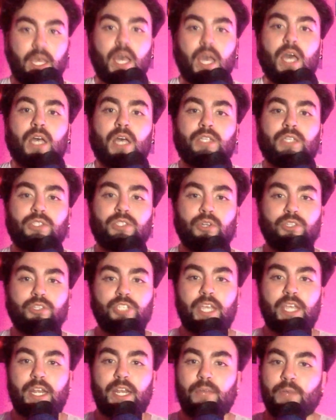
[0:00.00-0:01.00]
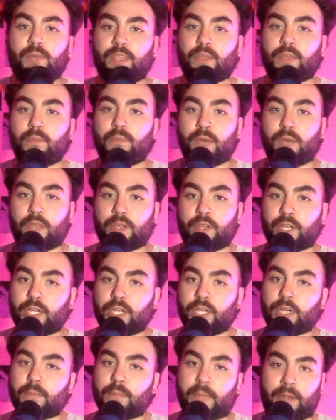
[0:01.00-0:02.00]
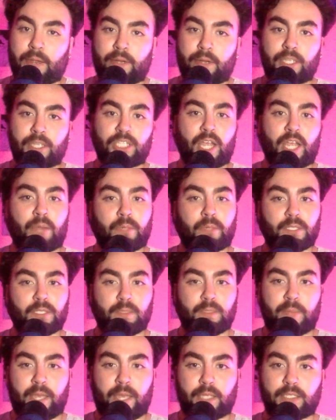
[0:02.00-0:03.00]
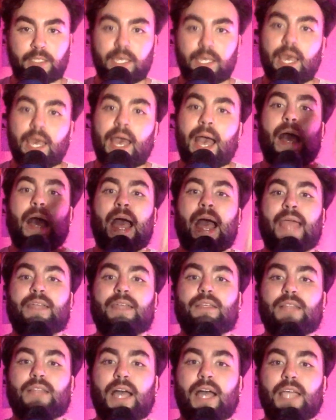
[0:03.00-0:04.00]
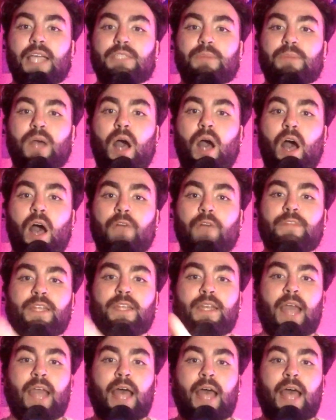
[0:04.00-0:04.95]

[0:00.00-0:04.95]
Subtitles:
associated with motherhood, marriage, and respect, idealized but often not